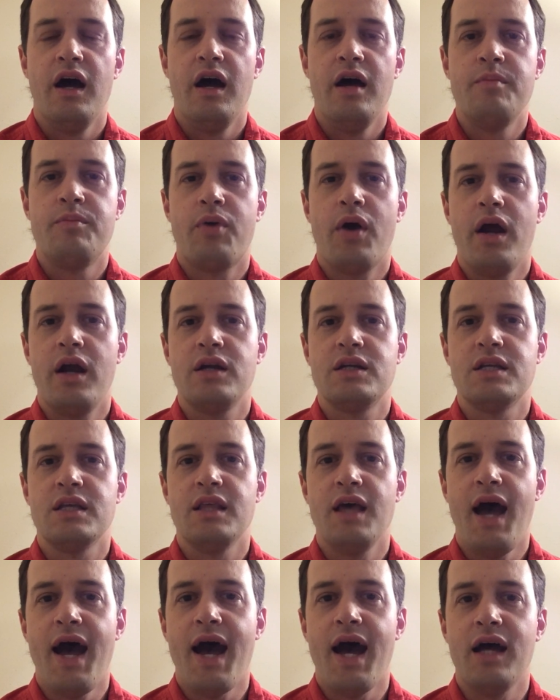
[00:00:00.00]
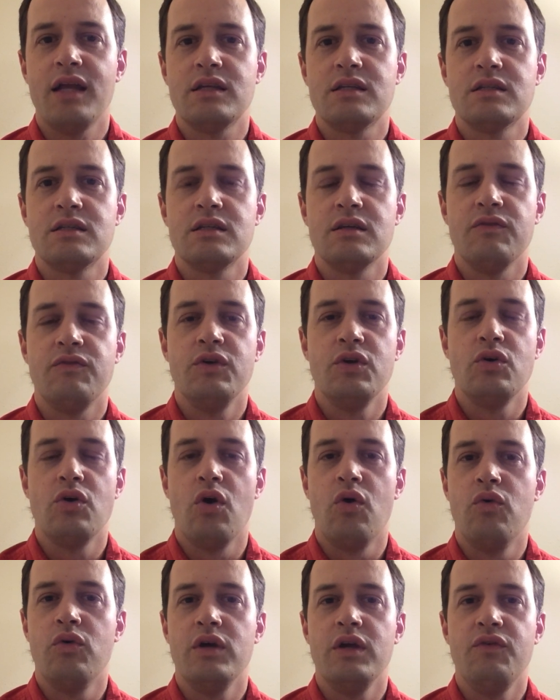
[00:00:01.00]
And prior to that, if you
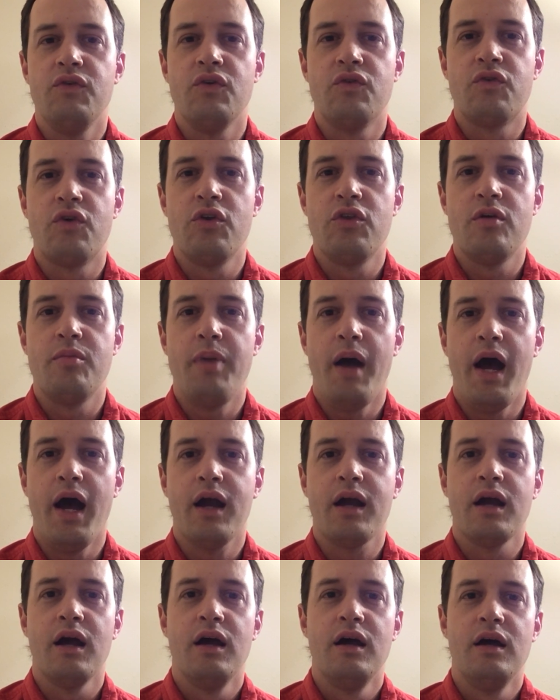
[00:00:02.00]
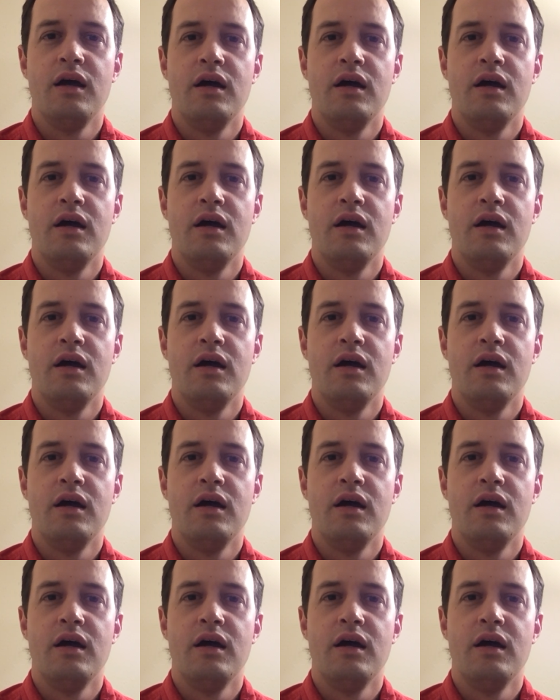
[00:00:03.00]
go even further back,